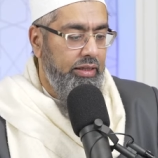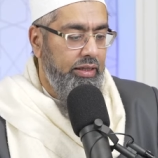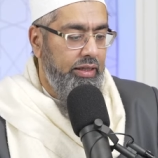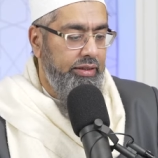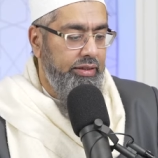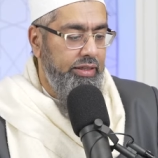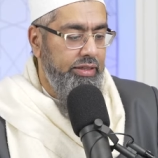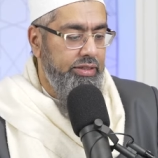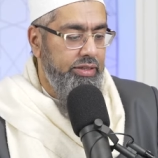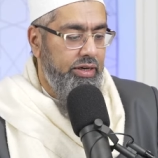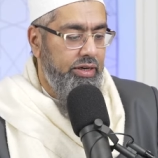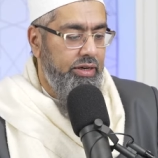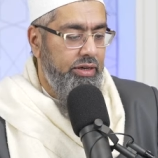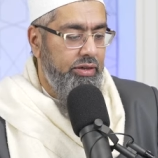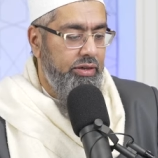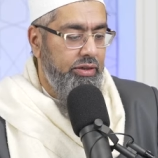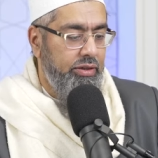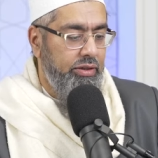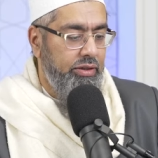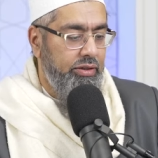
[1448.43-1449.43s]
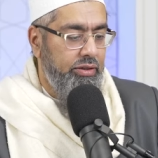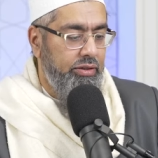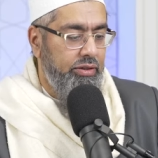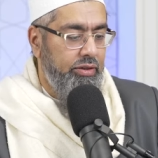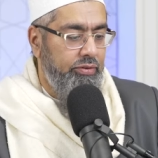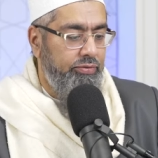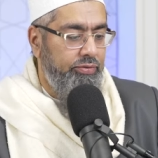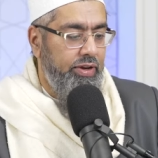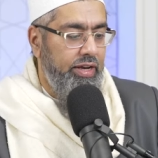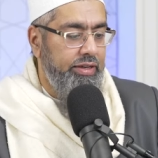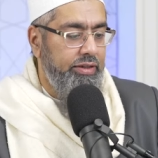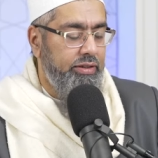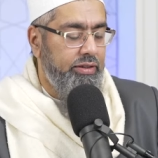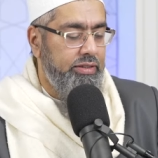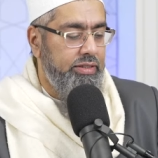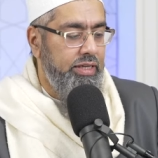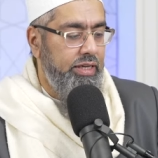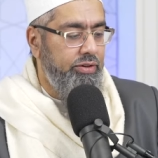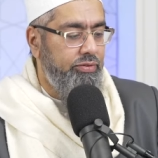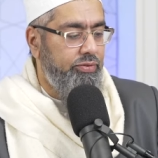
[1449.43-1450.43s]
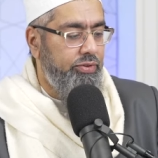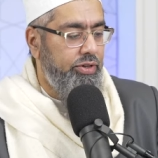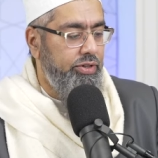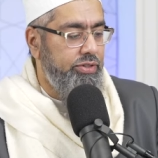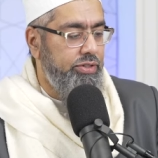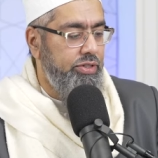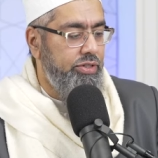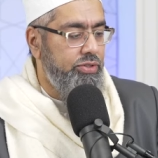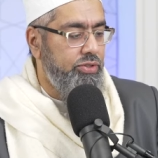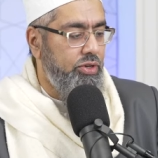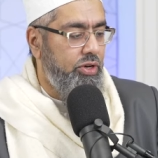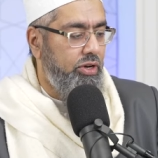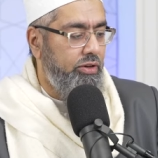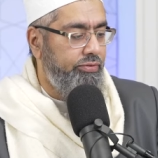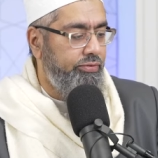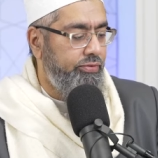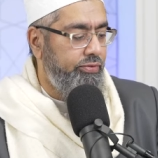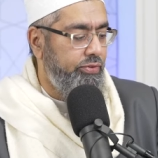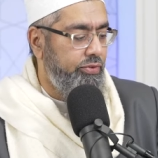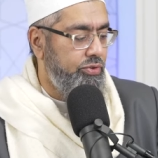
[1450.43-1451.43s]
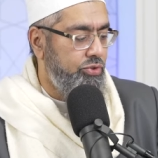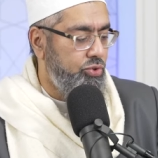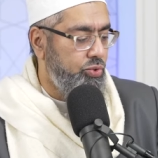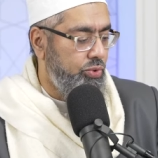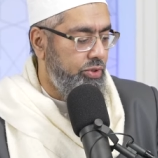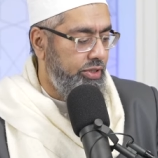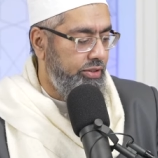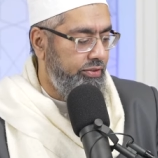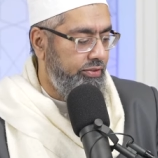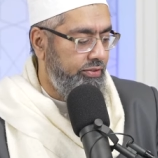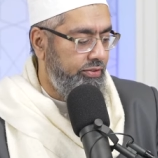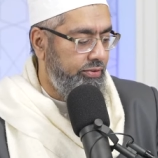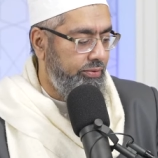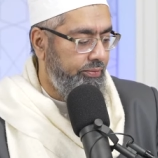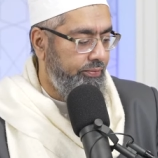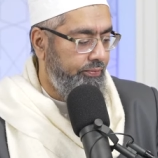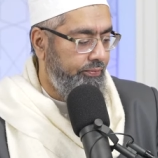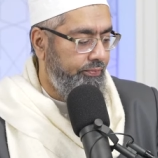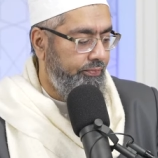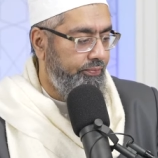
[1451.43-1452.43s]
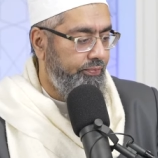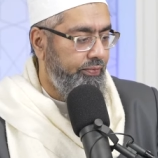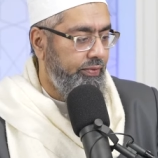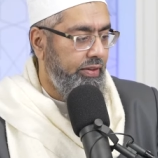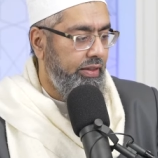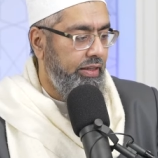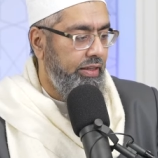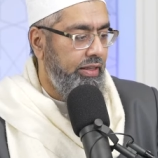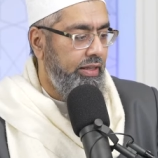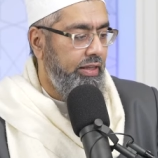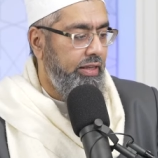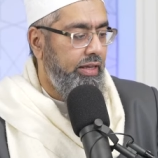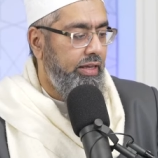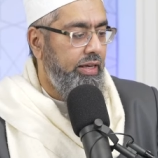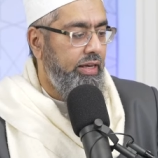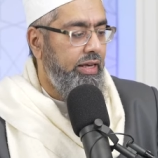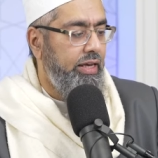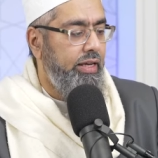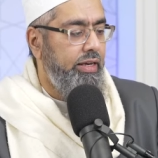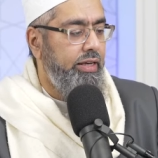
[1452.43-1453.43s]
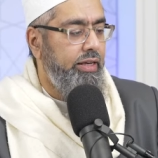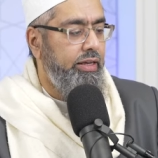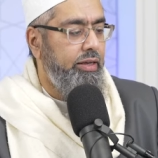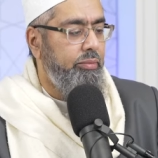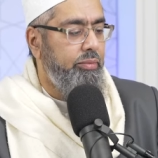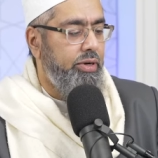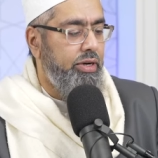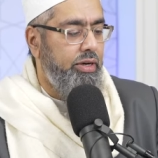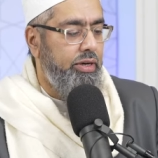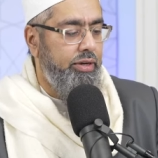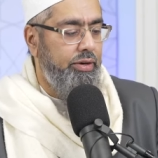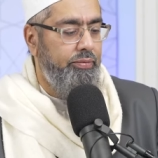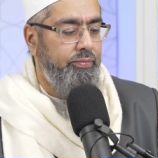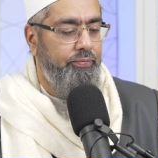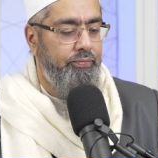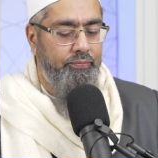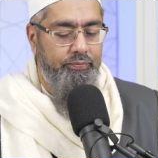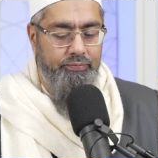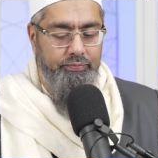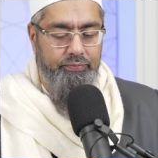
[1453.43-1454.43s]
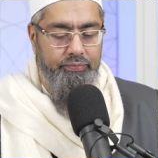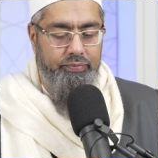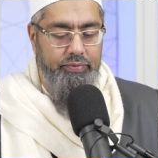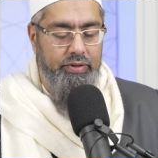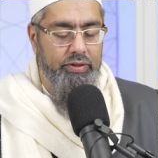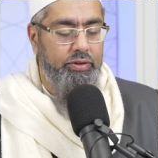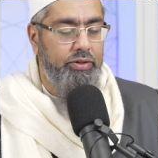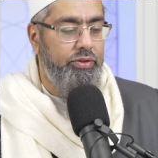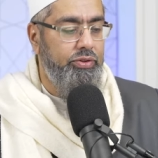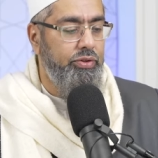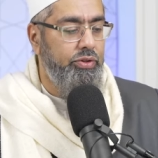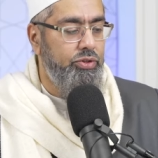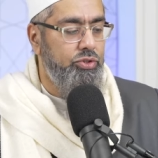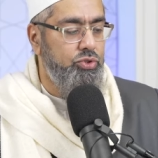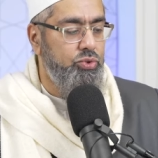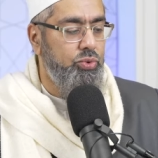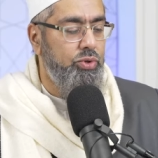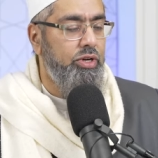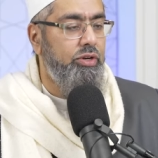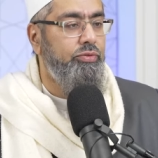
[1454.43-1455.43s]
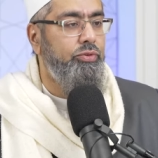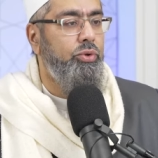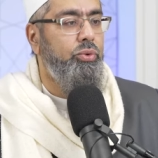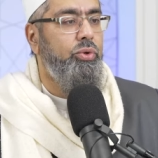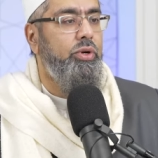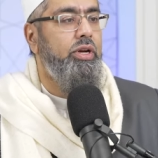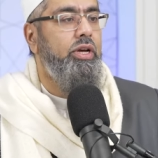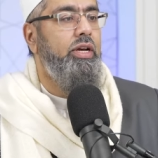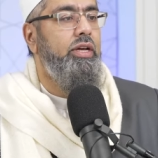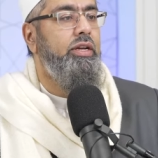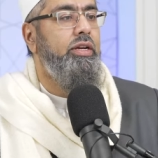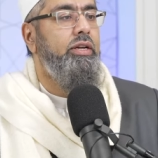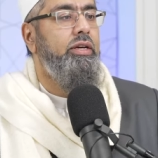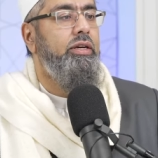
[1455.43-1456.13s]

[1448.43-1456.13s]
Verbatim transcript: And these are the final 10 verses of Surah Al Imran, the third surah of the Quran.